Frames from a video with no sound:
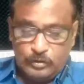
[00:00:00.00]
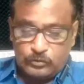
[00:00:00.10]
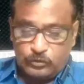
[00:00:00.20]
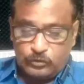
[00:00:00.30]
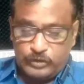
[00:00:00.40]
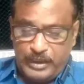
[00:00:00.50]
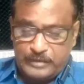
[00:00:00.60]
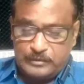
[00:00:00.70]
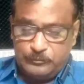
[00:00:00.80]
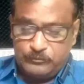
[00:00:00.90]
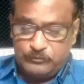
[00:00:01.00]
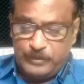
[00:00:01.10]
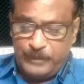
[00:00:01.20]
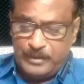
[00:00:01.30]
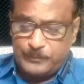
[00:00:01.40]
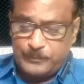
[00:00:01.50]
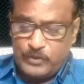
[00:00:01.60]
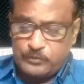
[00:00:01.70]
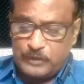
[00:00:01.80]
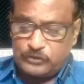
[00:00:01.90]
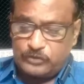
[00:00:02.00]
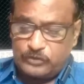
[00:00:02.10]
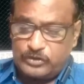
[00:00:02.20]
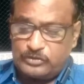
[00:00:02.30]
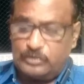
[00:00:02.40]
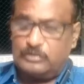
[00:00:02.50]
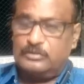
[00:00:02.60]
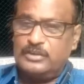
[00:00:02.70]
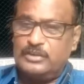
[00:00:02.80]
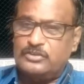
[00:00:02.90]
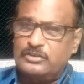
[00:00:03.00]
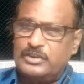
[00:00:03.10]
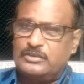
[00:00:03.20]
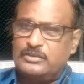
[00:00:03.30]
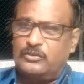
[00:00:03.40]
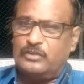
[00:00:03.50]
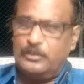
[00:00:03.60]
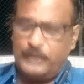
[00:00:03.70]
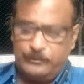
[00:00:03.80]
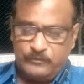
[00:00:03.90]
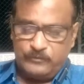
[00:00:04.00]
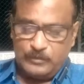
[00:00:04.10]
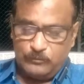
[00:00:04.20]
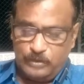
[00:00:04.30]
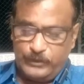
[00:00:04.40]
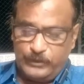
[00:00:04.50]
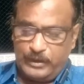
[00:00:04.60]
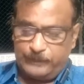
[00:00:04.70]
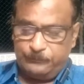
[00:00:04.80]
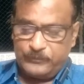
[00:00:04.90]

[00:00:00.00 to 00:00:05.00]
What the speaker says: So this the main principle of succession, the succession of a Mohammedan